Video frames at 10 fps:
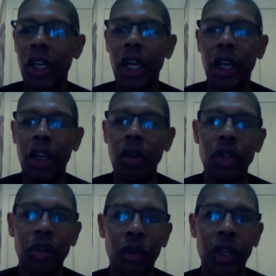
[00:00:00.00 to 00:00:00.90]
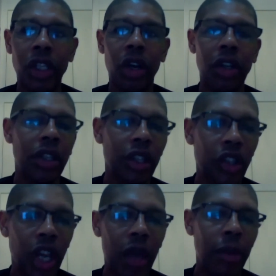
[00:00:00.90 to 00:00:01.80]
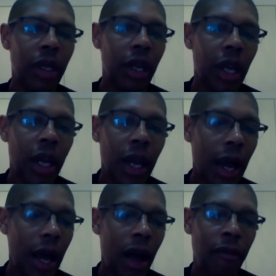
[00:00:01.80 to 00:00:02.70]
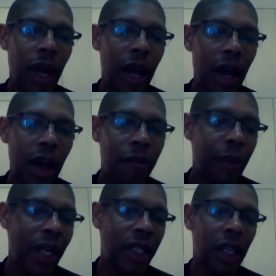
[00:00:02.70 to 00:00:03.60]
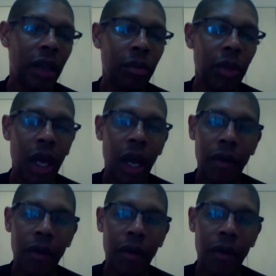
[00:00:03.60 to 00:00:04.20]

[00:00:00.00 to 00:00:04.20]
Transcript: you get accused of criticising the chairman. I've backed him.